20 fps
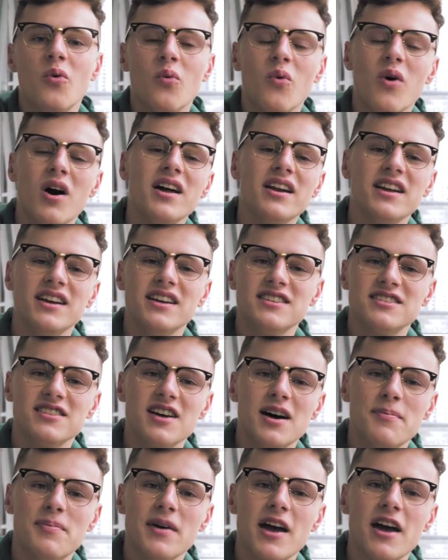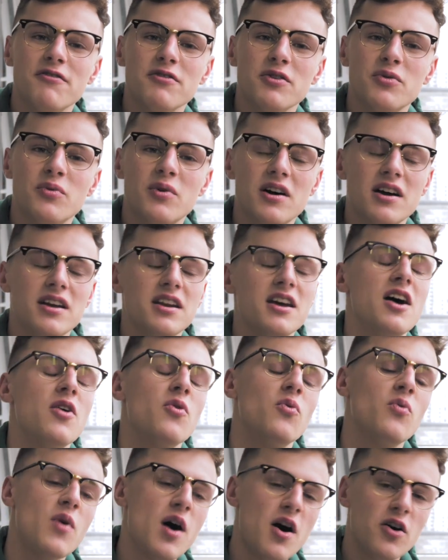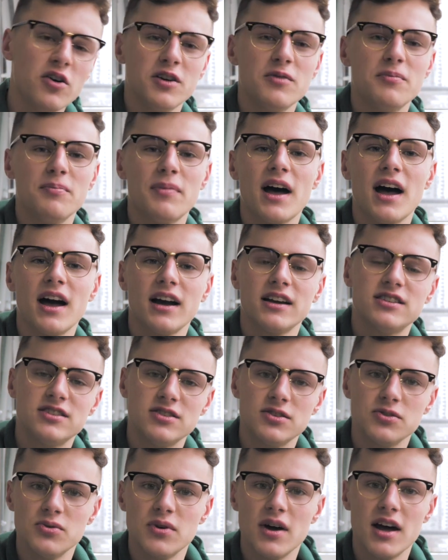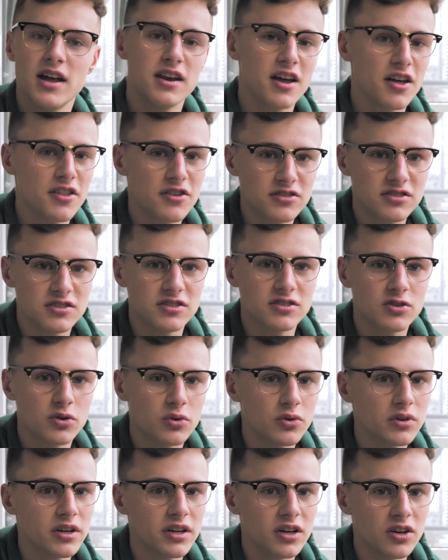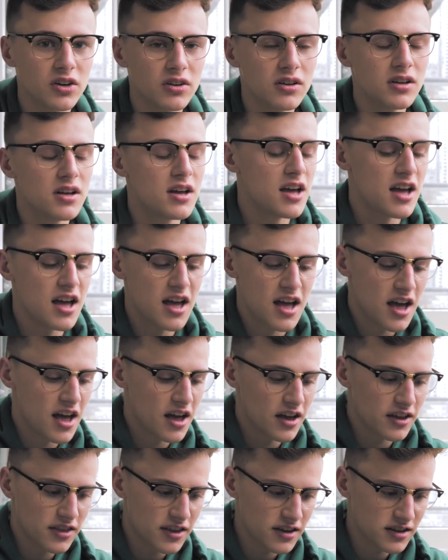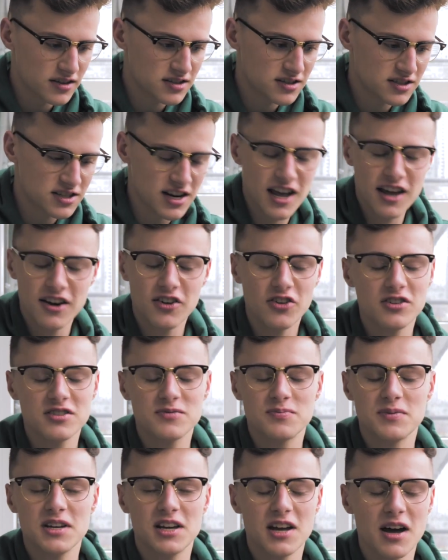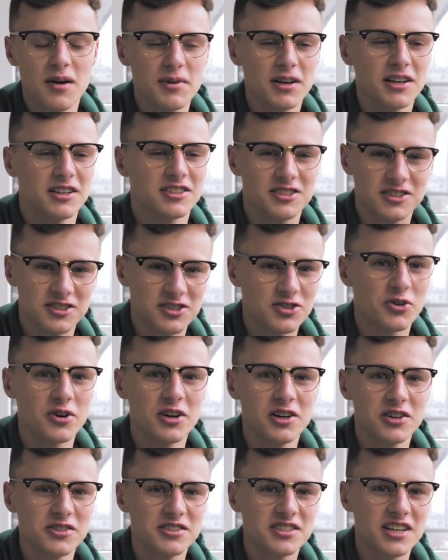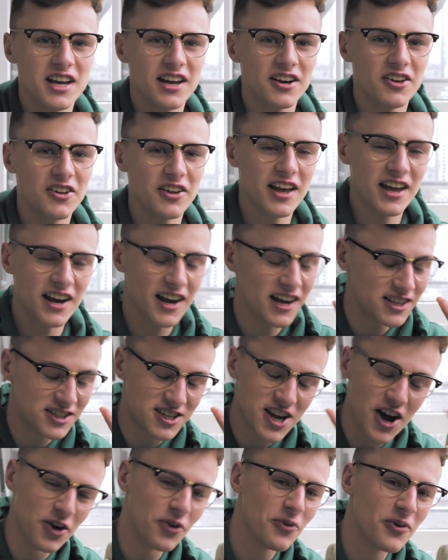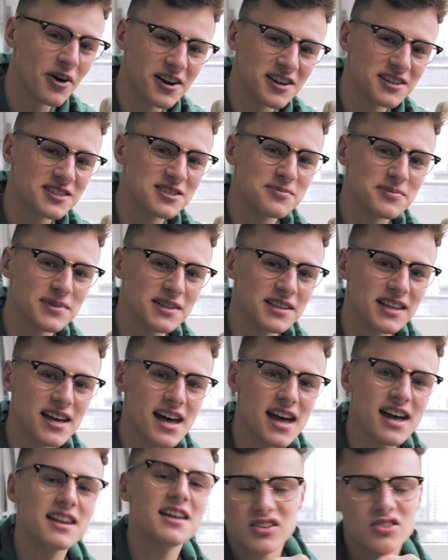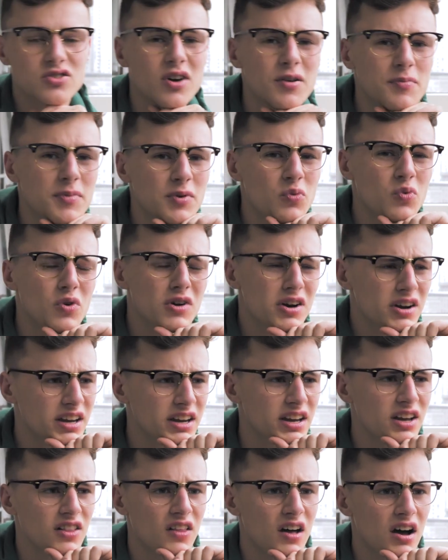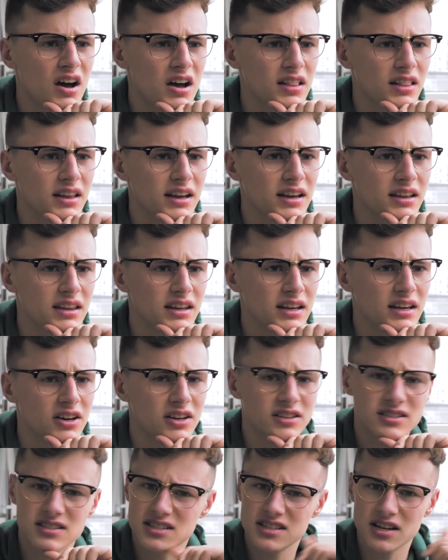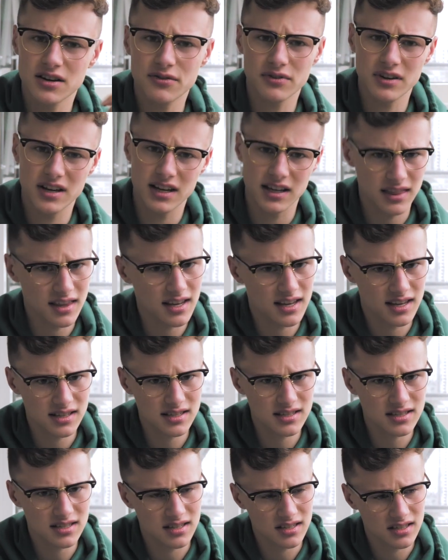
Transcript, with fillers: What is up, everyone? Welcome back to another tutorial. This channel is becoming a tutorial channel and I don't want it to be that. So I've been working a lot lately on stuff like this.